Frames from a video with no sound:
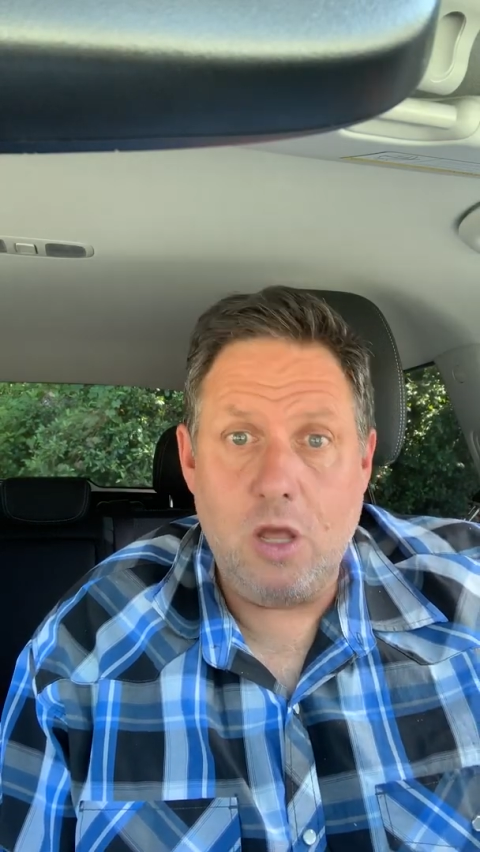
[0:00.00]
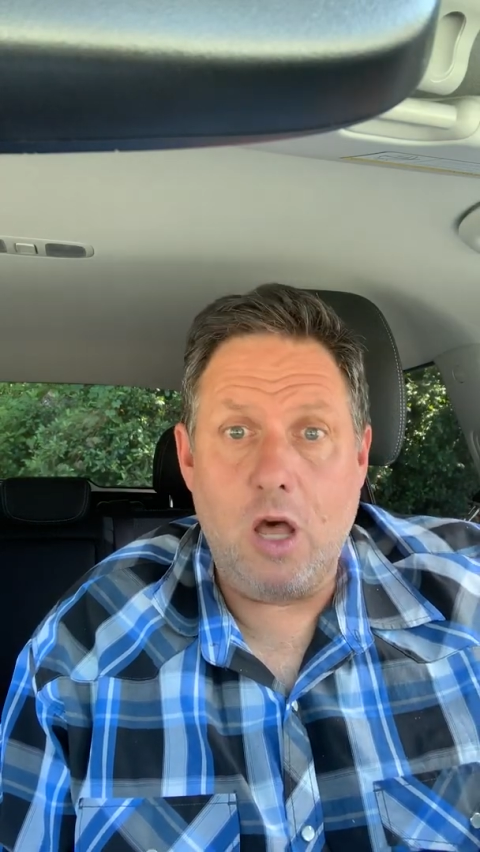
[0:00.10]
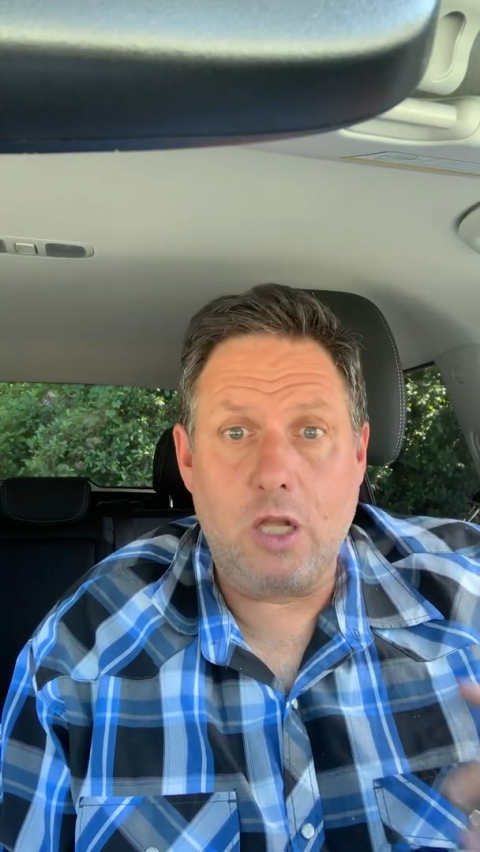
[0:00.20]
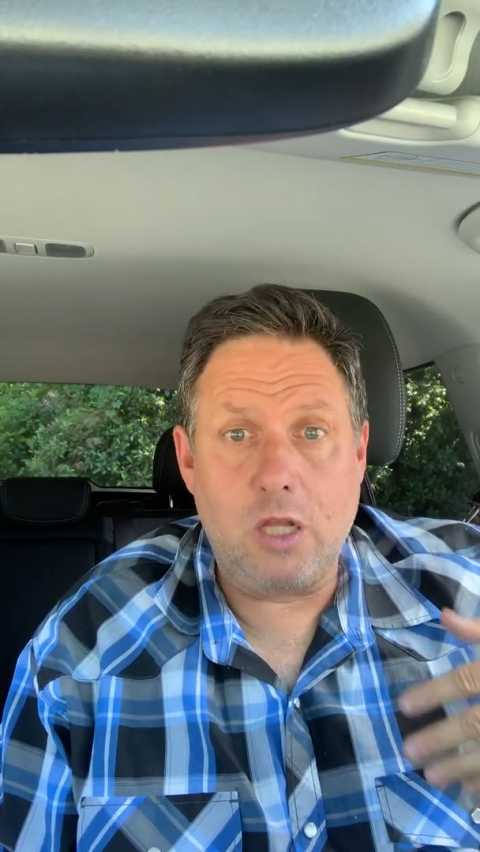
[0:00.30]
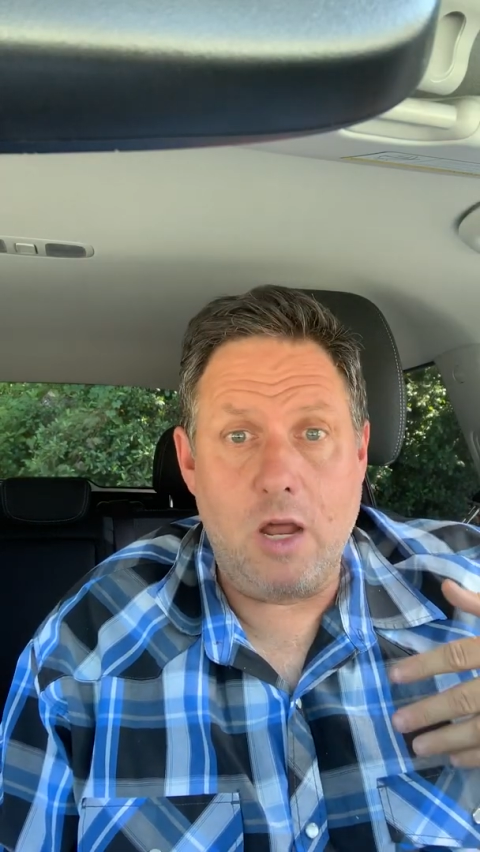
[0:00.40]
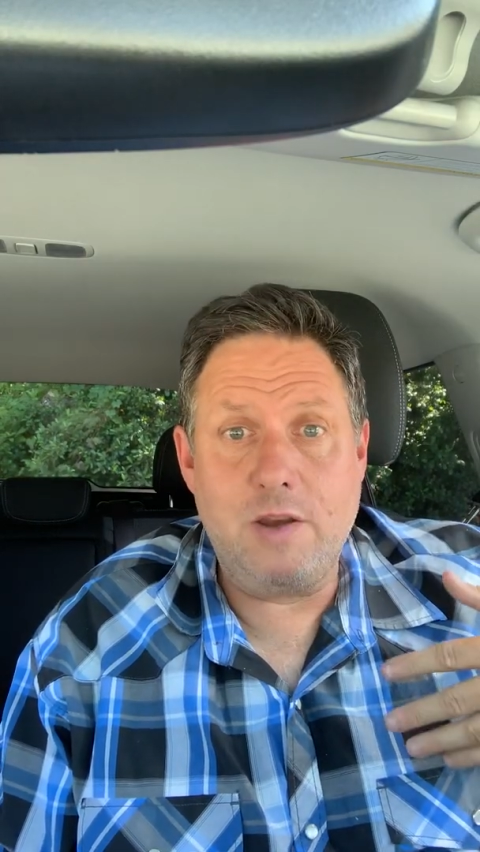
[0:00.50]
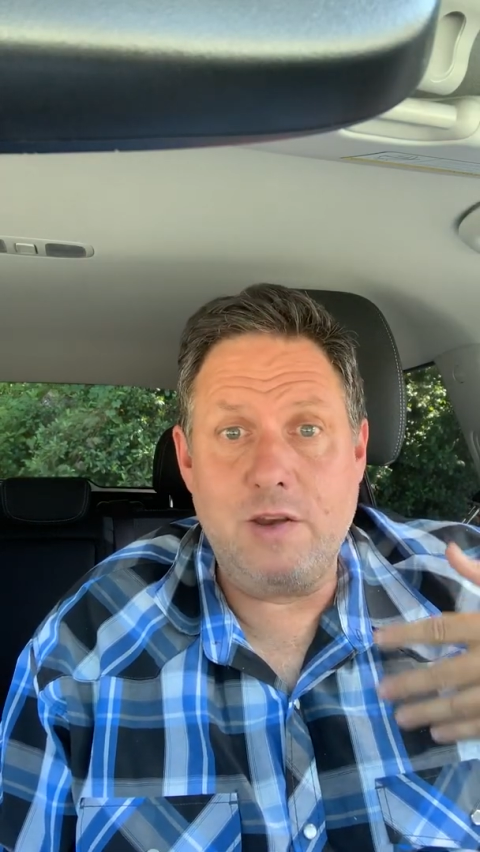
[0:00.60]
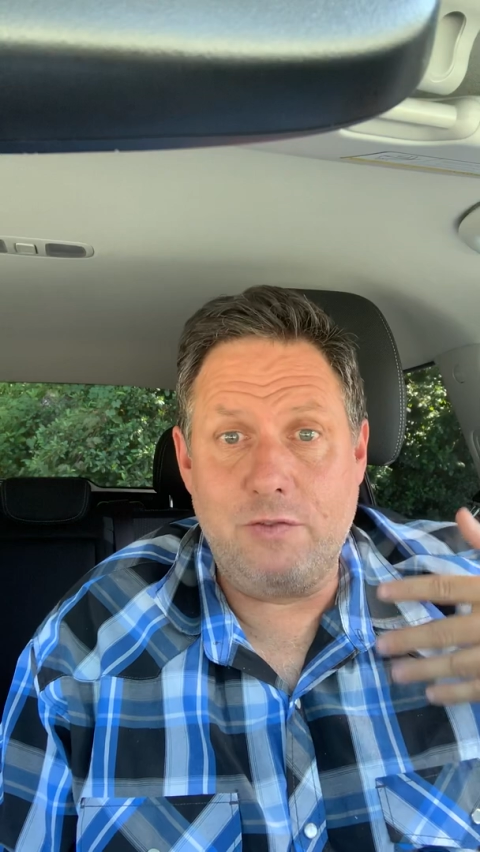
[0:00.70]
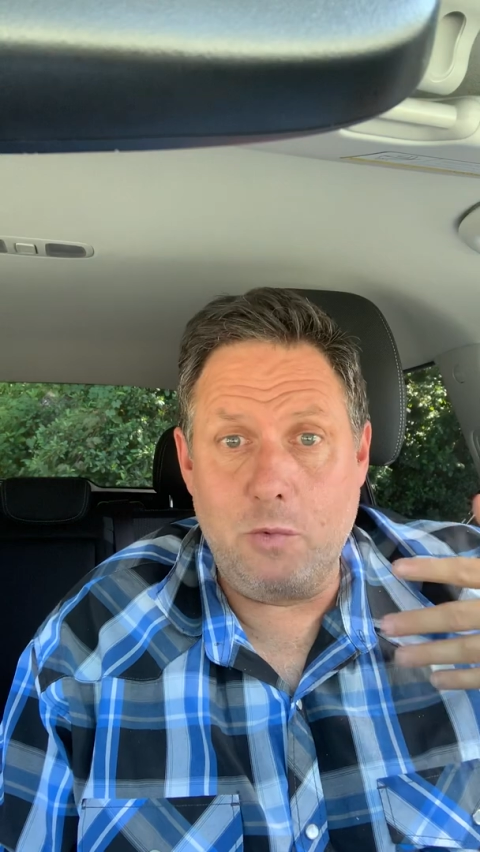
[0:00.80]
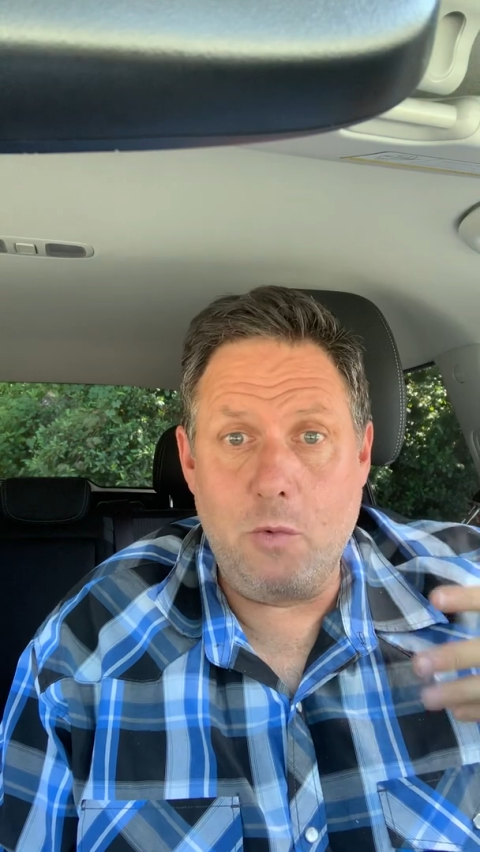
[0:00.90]
a lot of
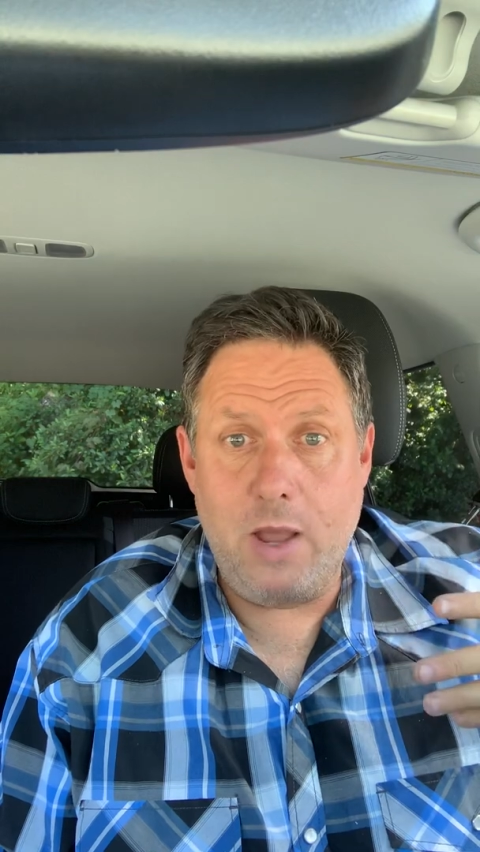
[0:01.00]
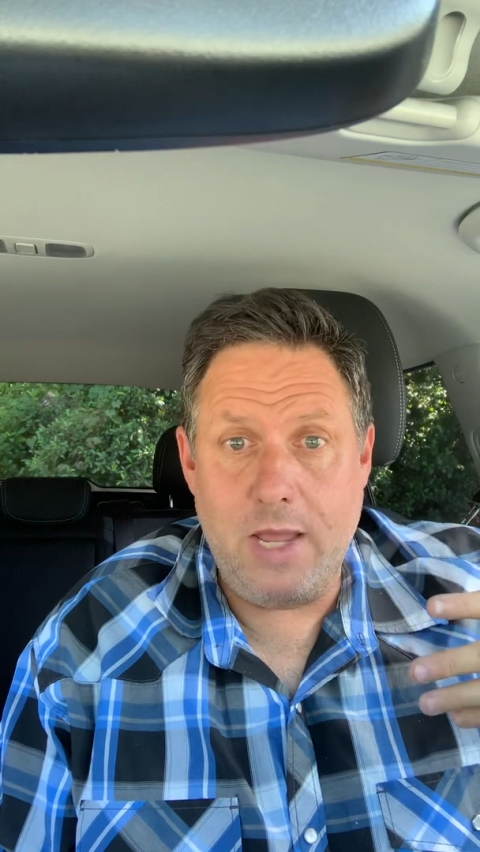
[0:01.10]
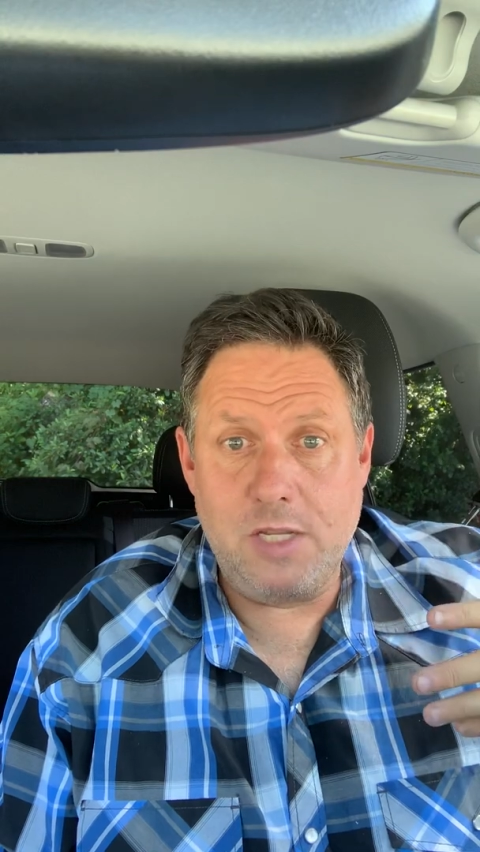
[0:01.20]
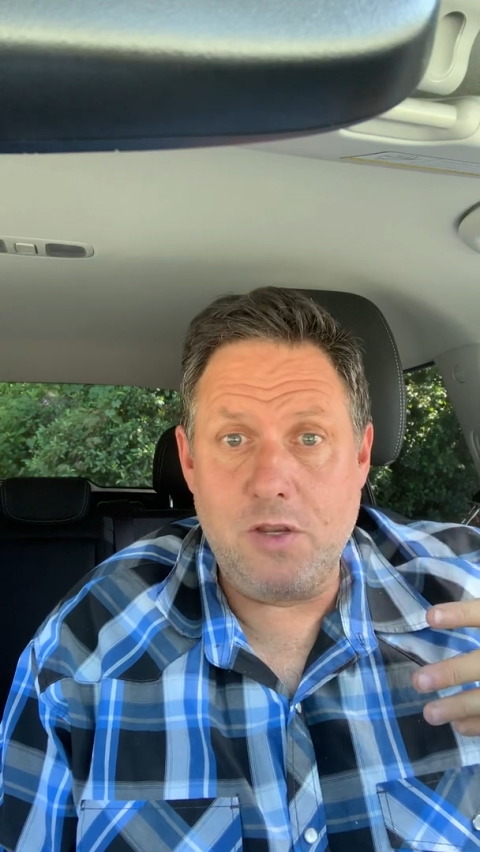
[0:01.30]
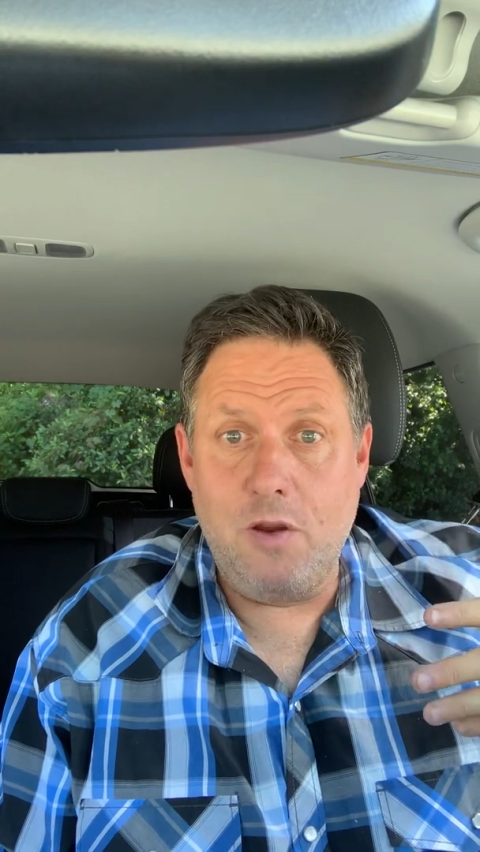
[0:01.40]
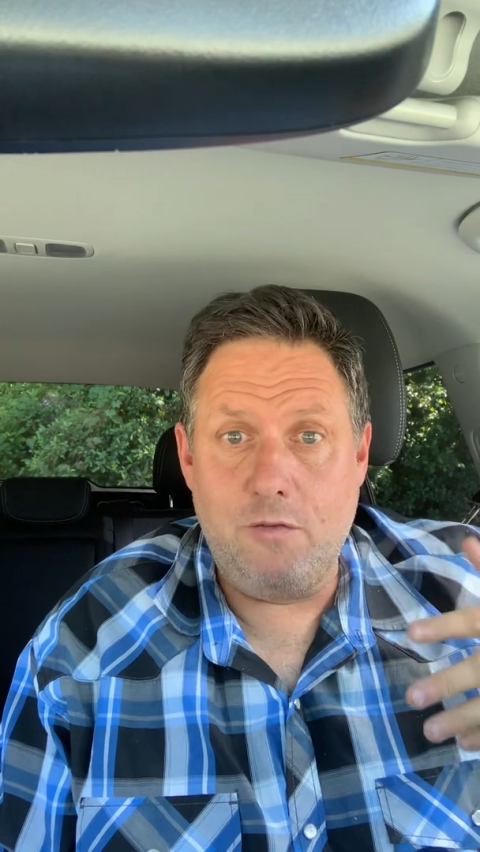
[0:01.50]
different ways